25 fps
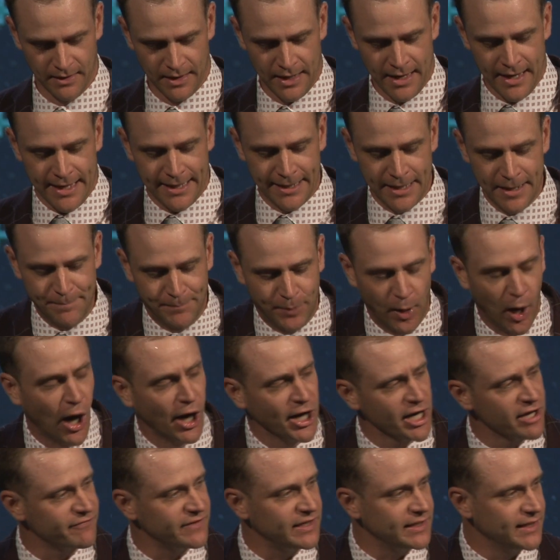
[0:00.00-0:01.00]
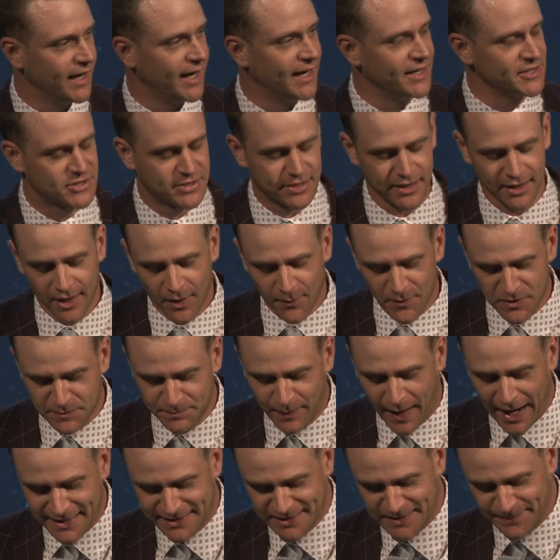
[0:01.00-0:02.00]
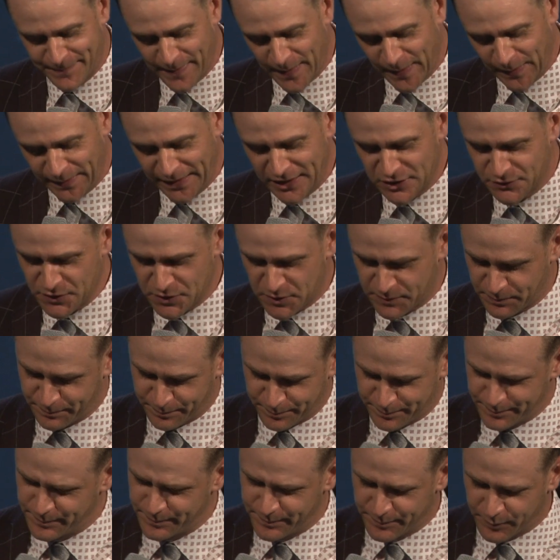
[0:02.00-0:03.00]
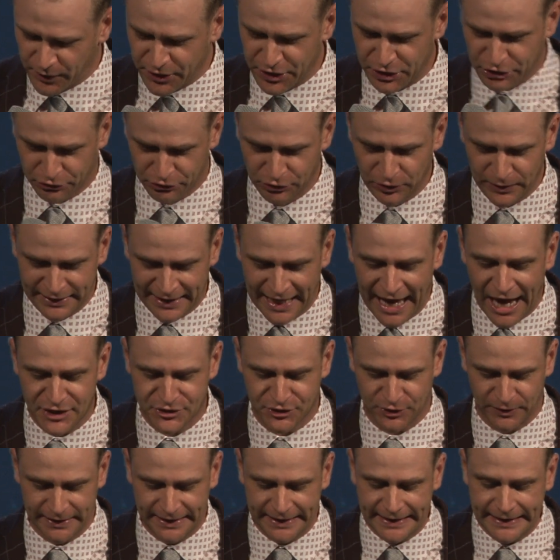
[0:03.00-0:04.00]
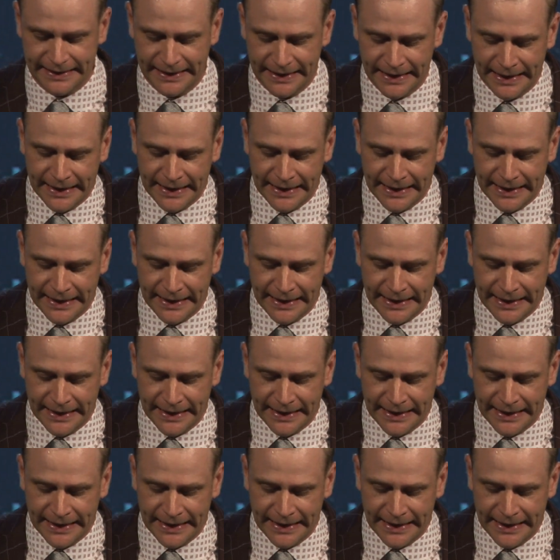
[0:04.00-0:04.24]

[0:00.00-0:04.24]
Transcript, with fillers: And a part of Ehud's responsibilities was pretty grueling actually he,